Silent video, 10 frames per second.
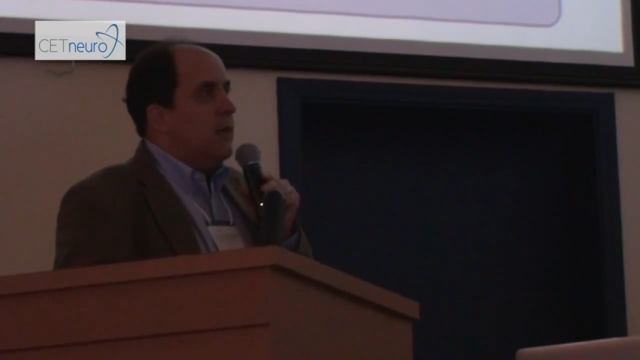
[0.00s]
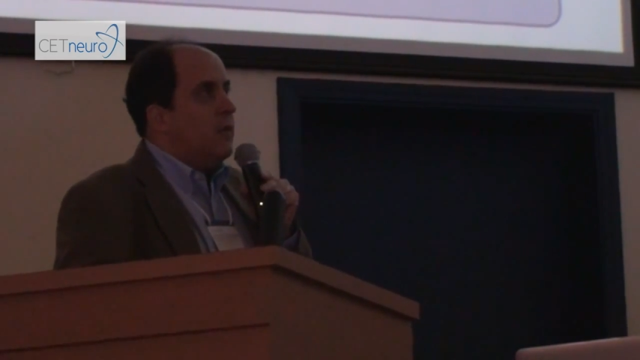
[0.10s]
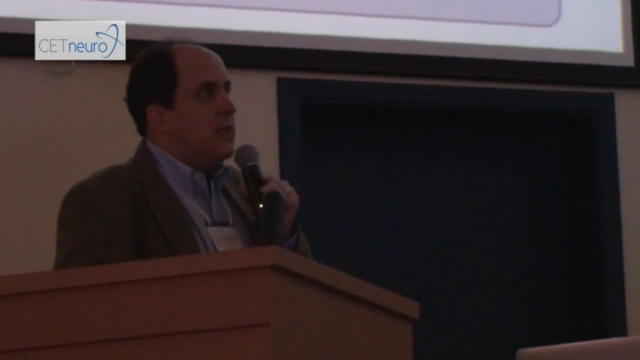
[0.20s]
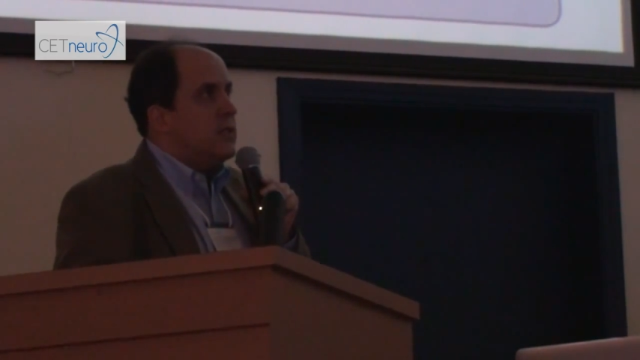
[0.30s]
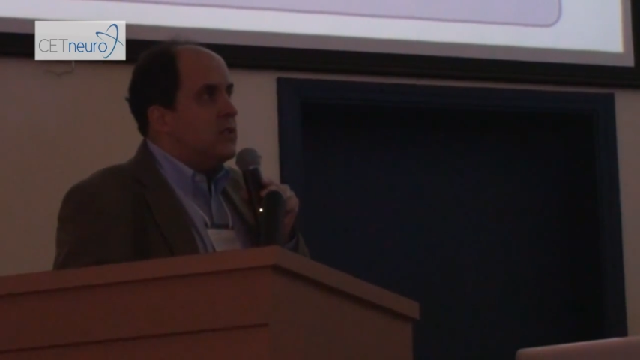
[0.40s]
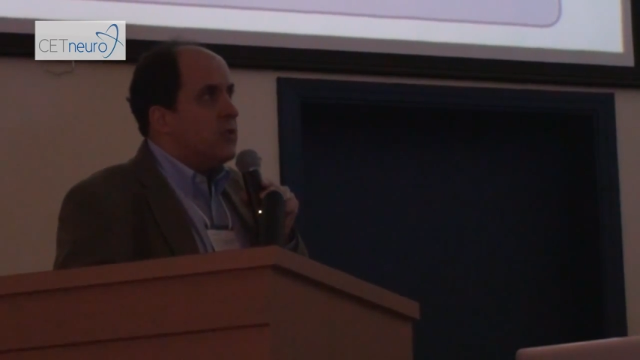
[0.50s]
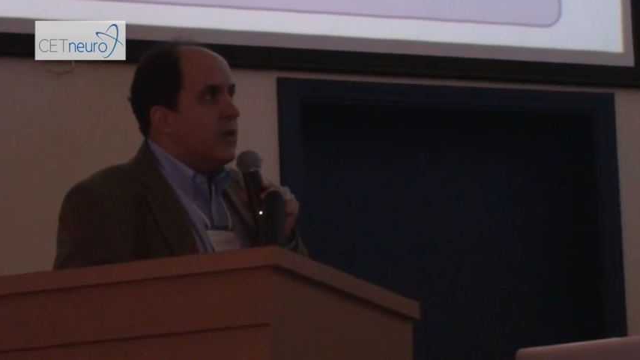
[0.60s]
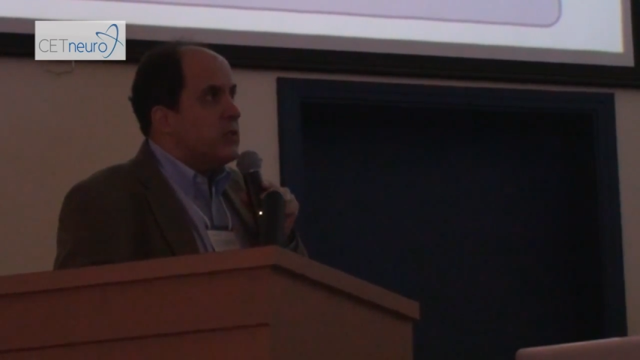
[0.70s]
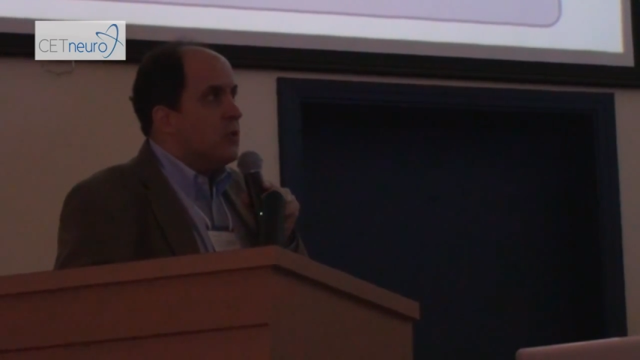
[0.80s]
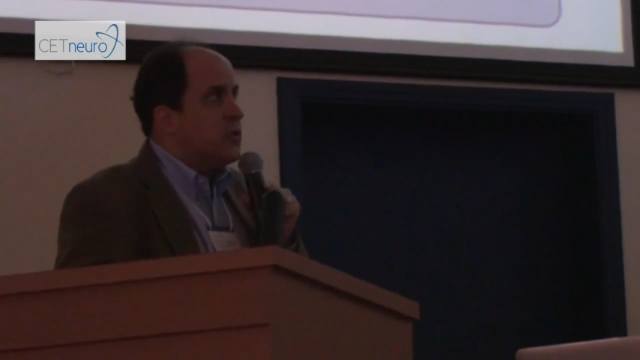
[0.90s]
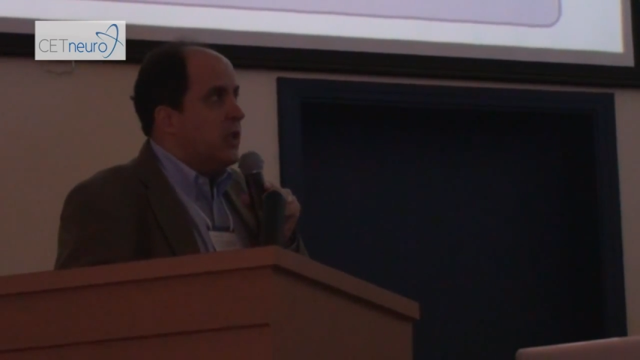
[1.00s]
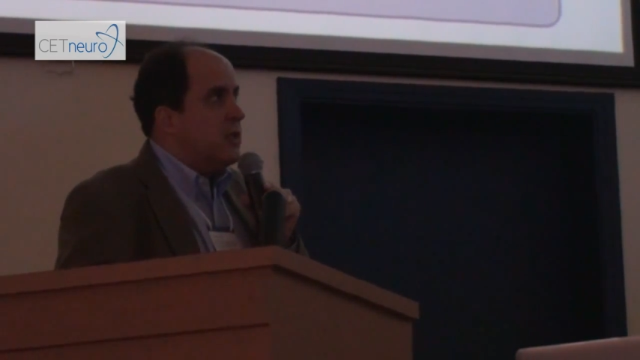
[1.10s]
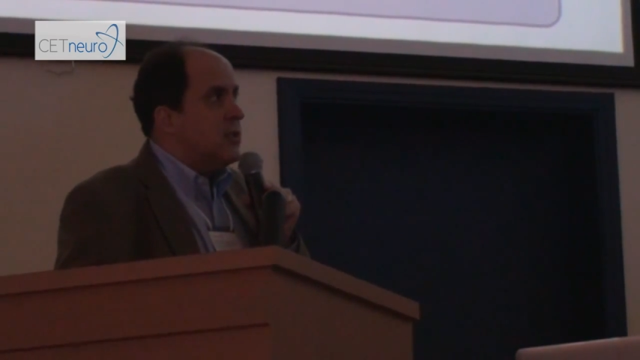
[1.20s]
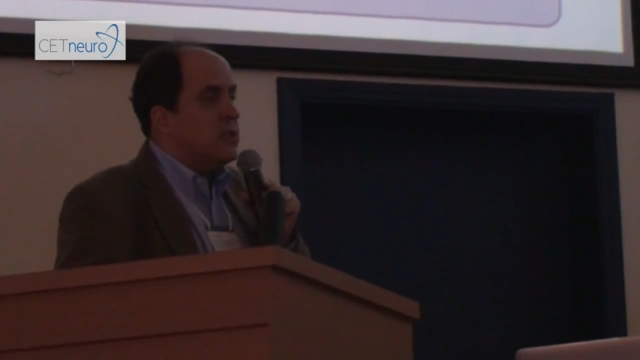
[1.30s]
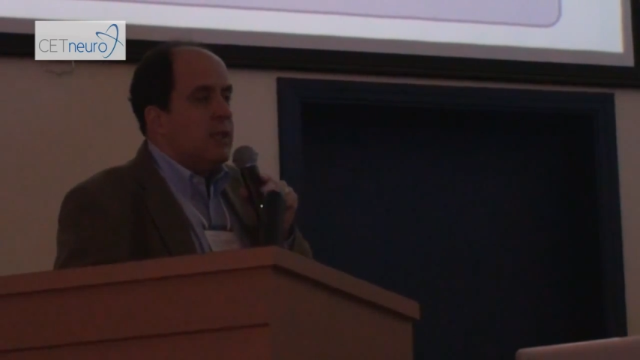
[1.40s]
these structural
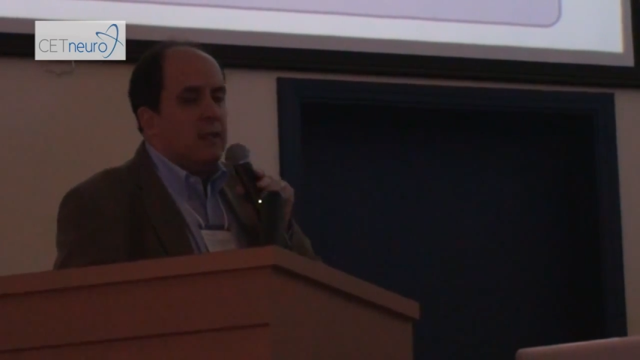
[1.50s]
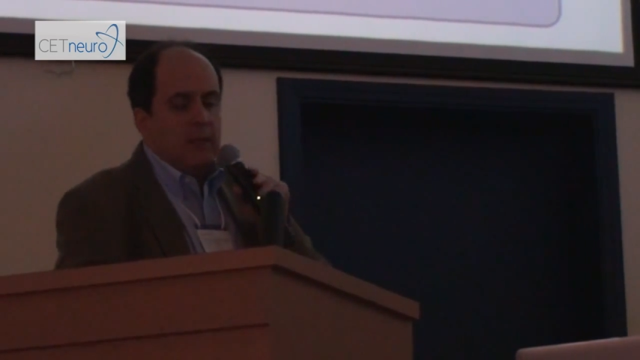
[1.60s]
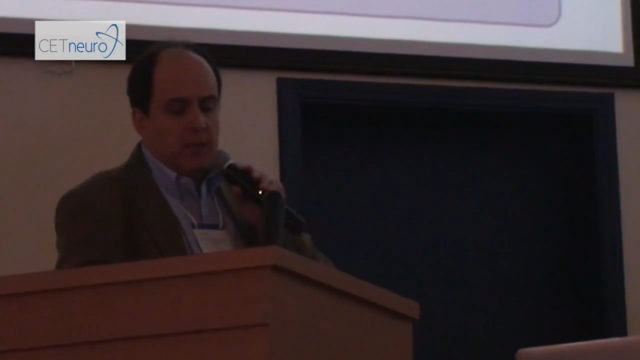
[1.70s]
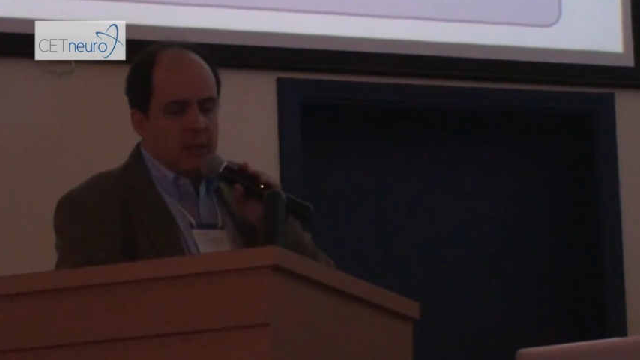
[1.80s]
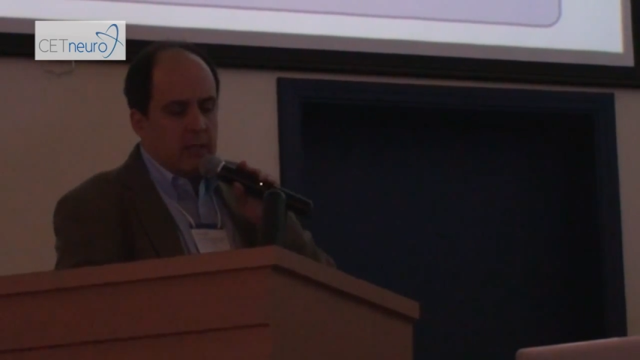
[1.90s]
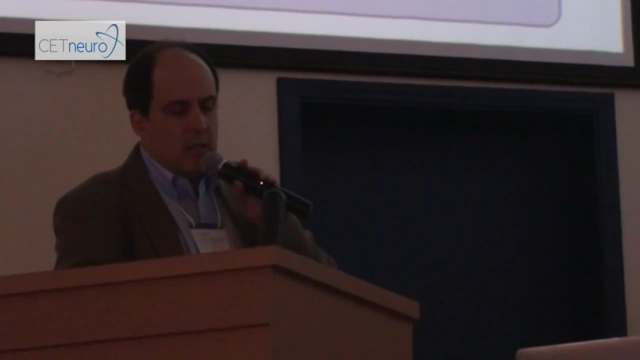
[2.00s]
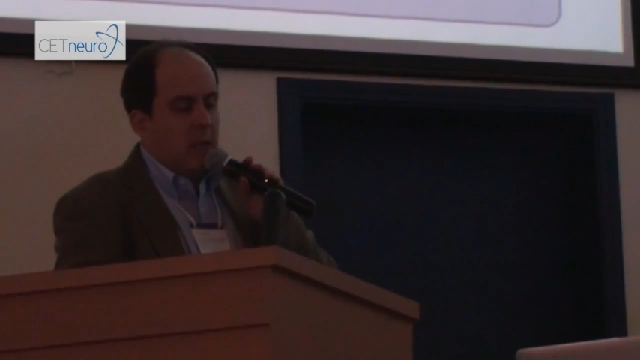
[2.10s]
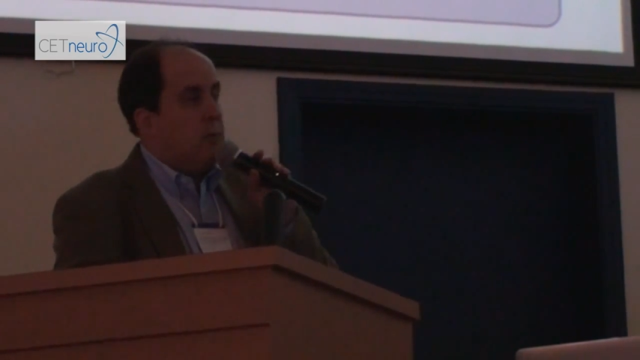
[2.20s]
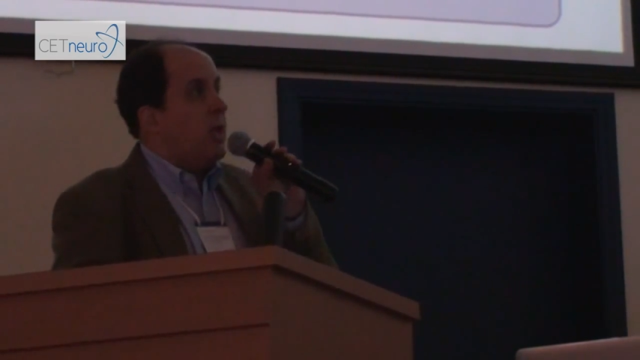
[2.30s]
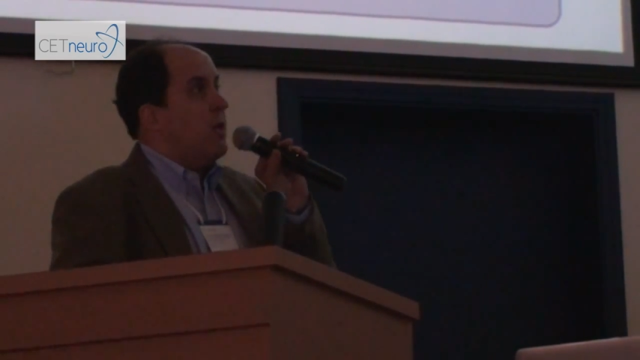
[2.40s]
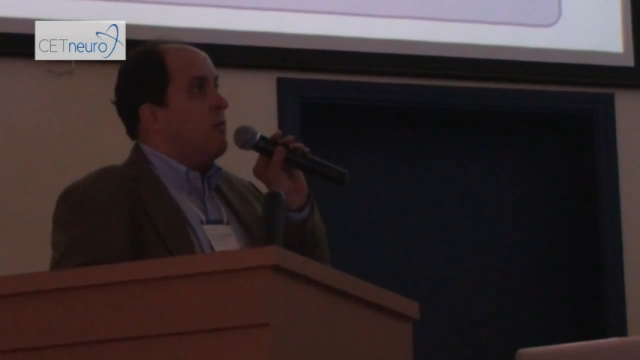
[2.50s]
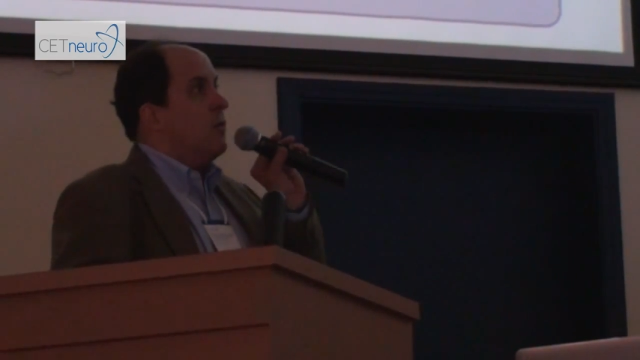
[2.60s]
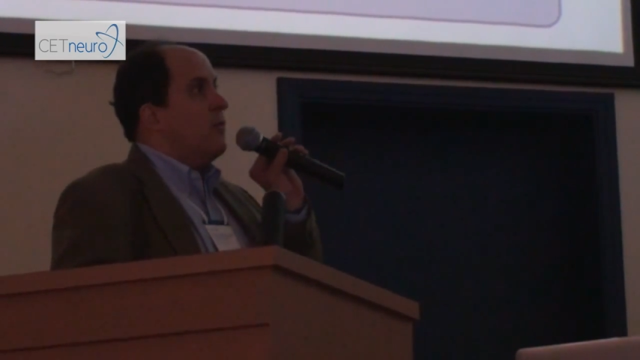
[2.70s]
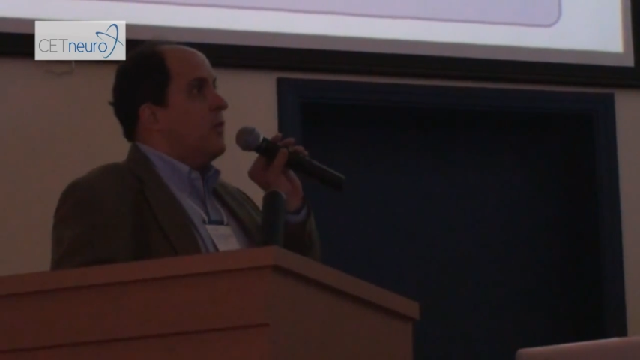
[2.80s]
changes and the behavioral